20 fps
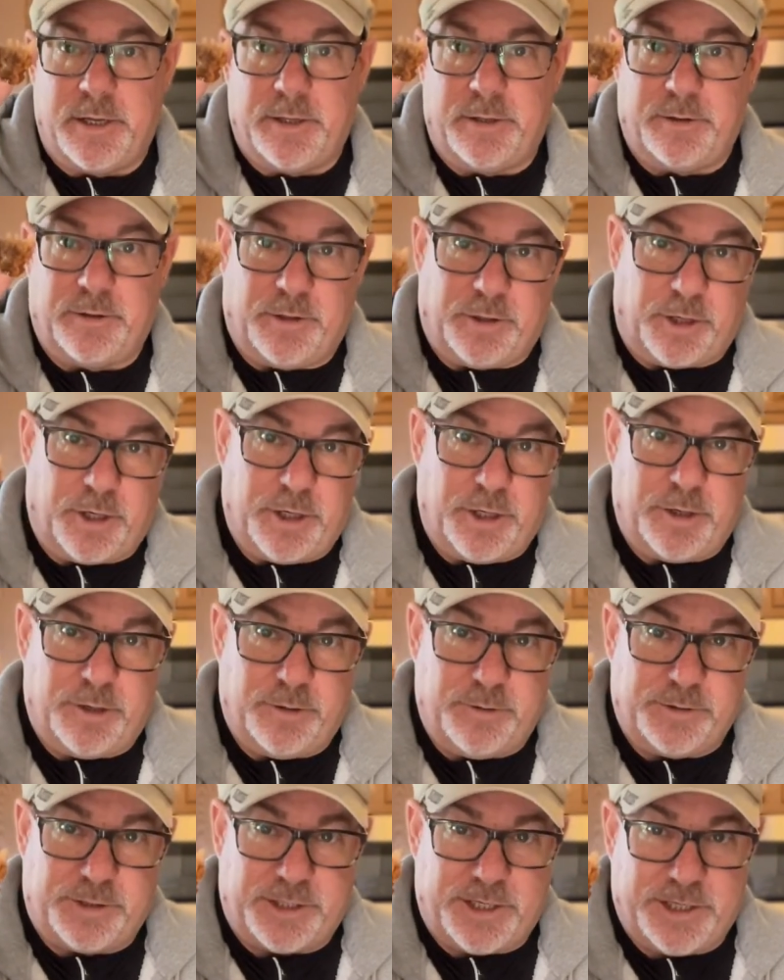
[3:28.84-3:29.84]
the good
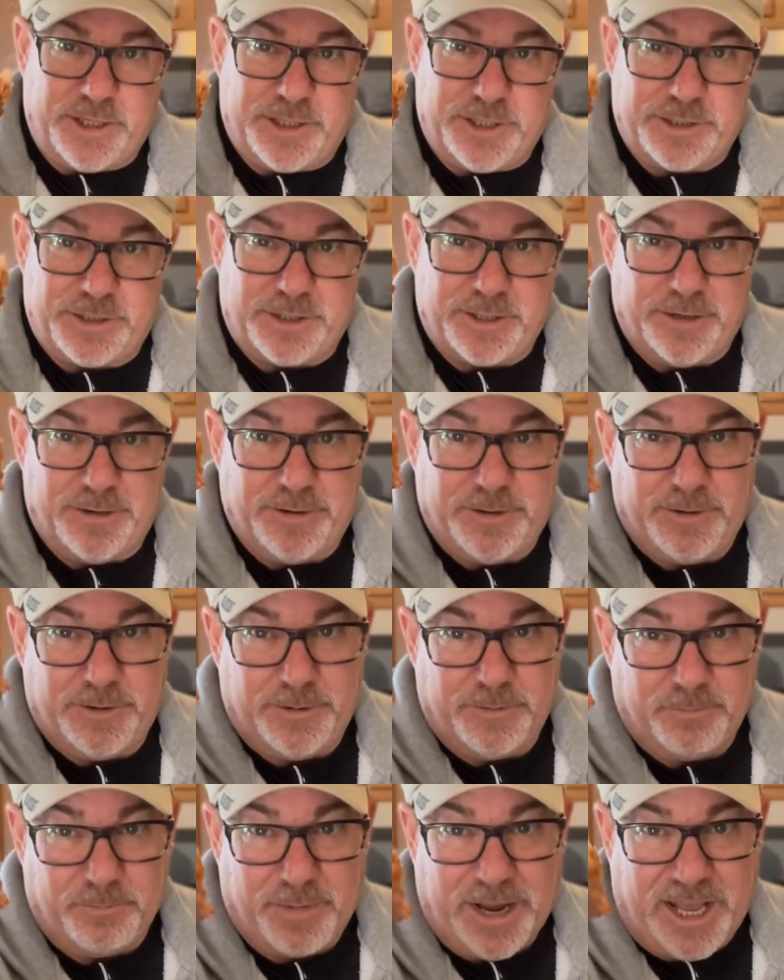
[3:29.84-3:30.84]
news is
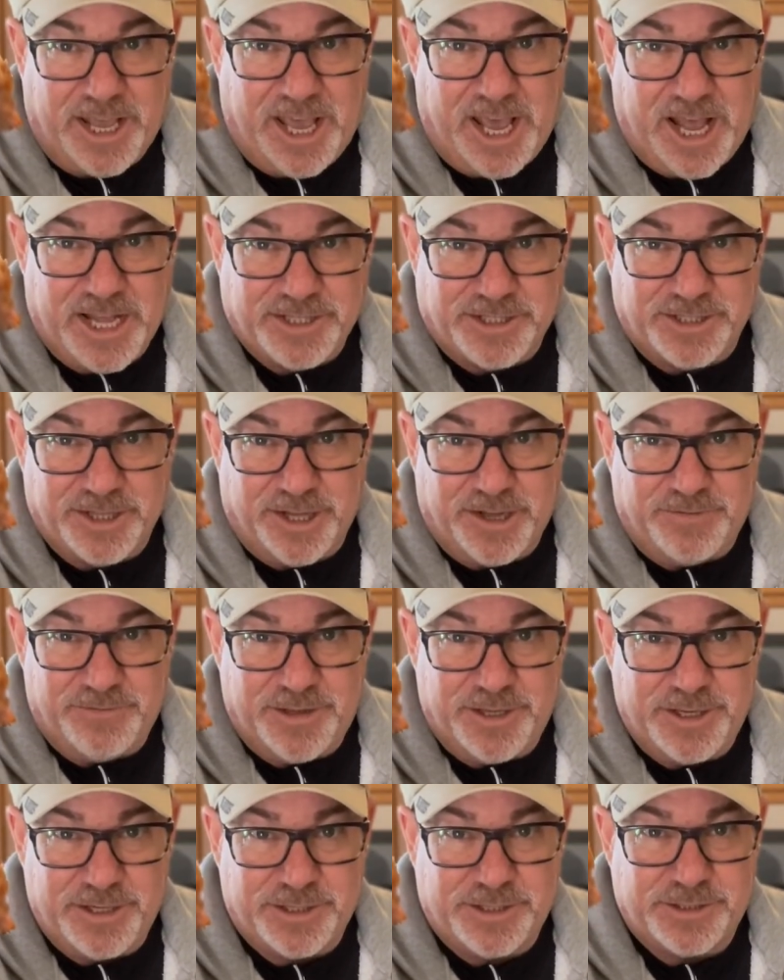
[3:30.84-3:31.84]
my cats love
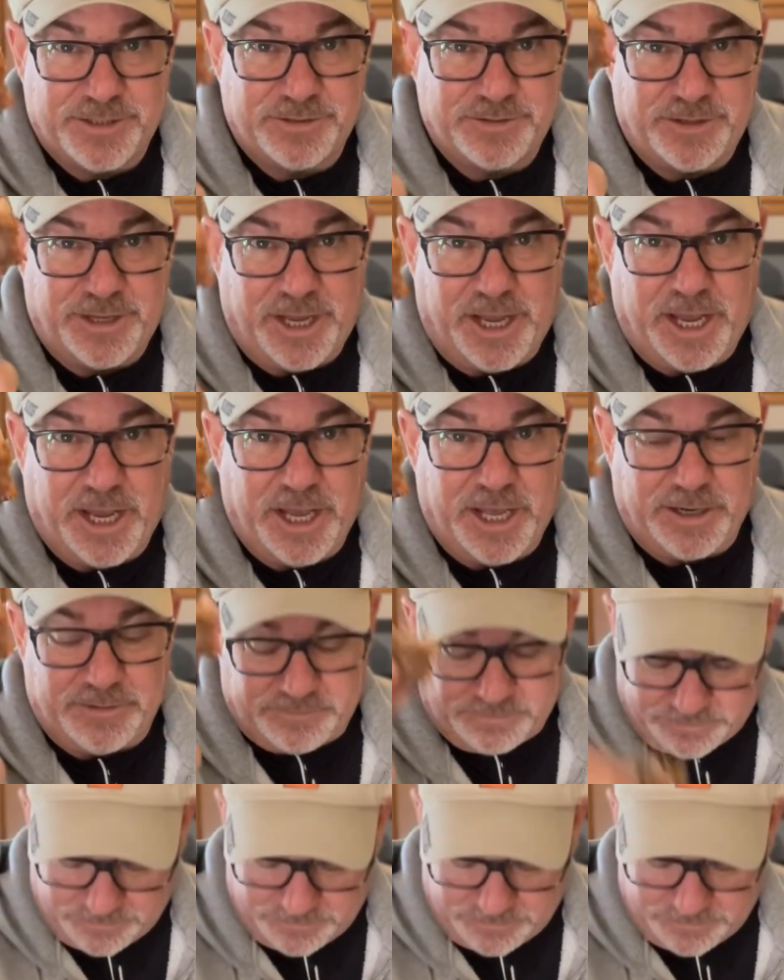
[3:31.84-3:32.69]
this, and